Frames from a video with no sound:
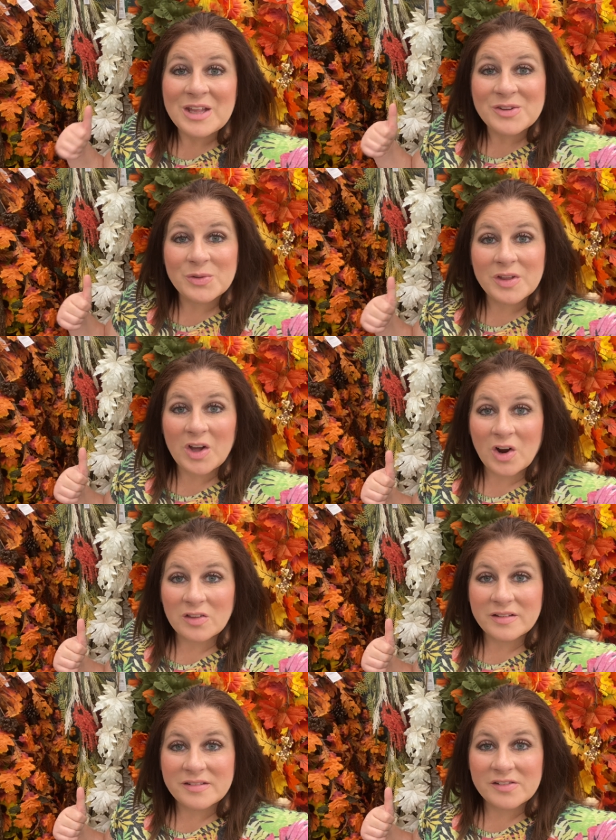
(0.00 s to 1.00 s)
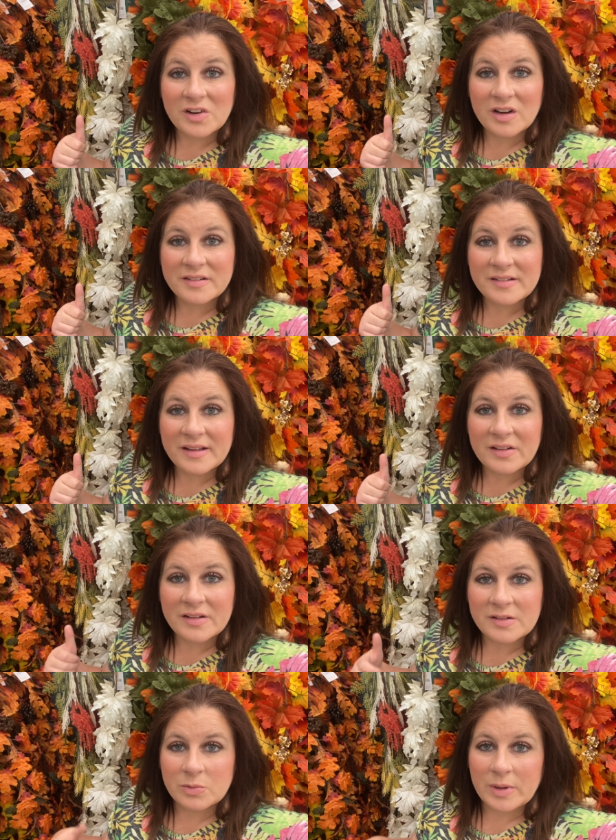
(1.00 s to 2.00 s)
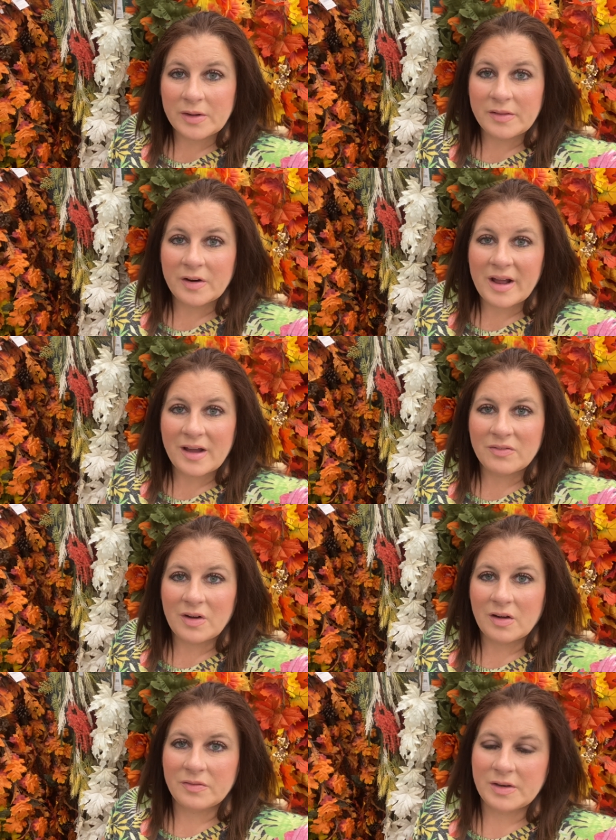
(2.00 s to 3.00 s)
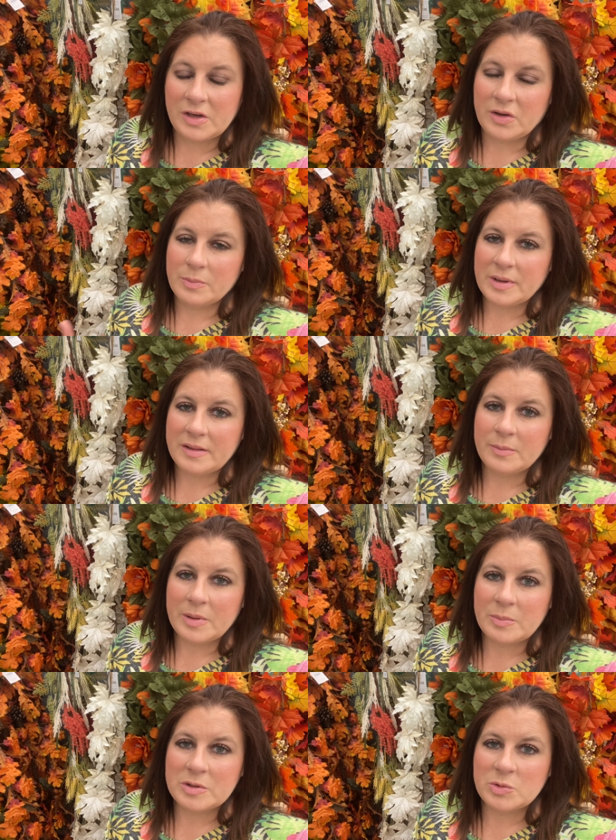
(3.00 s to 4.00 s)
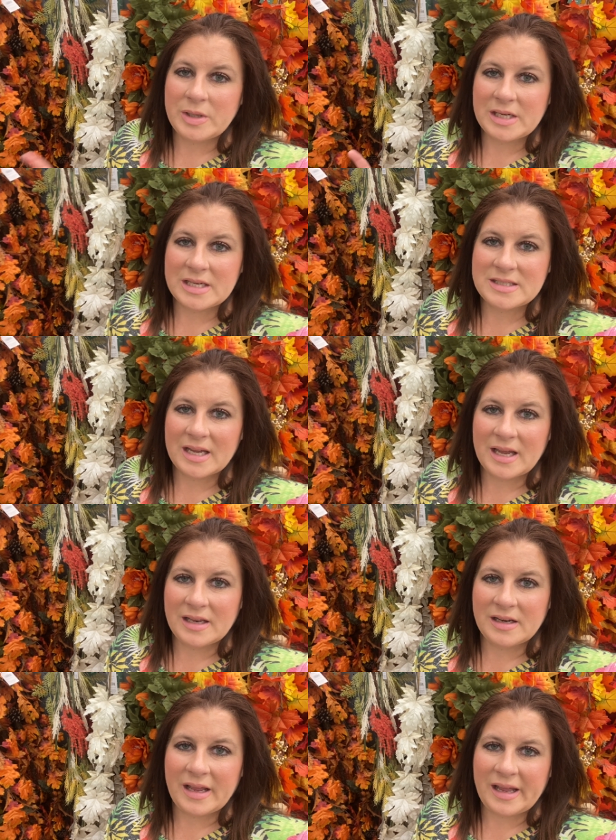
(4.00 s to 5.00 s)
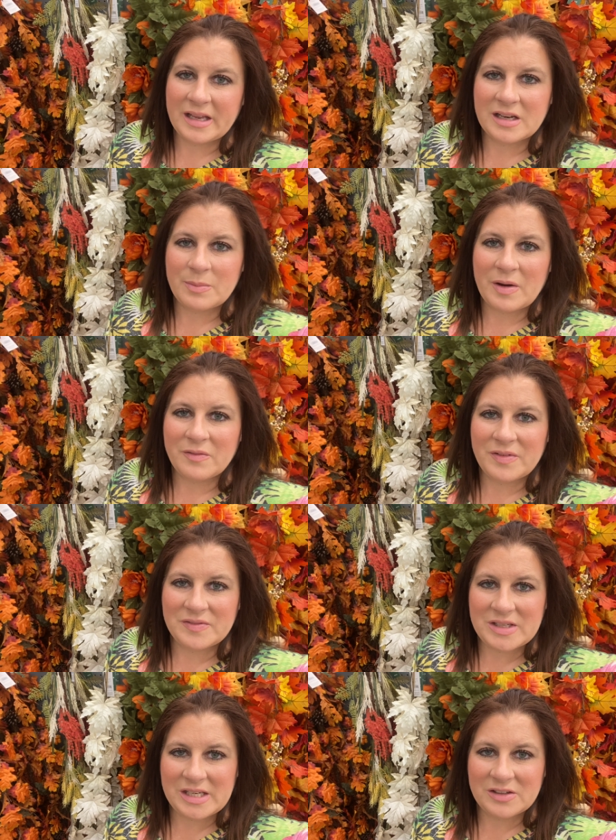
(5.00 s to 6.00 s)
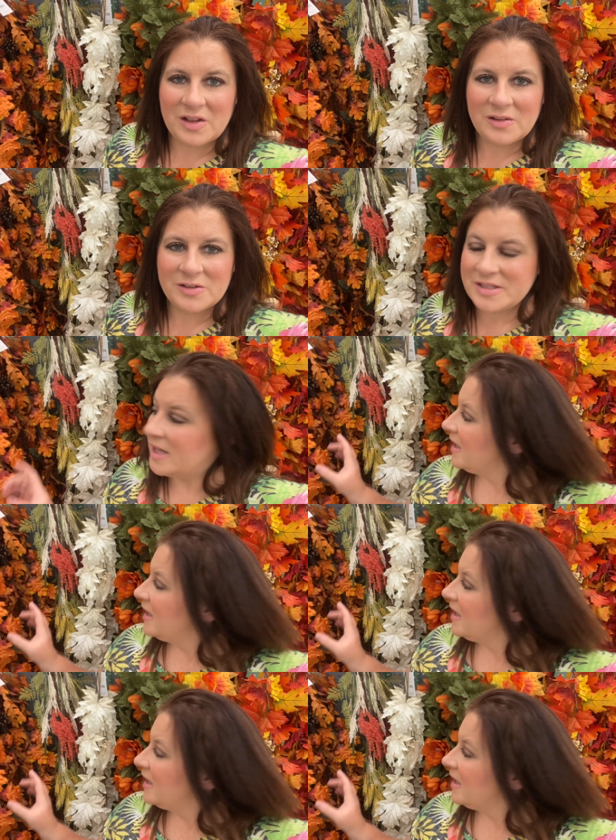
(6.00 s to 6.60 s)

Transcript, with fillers: So the garlands are on sale as well. They're half off and you can pick them up between 10 and about $15.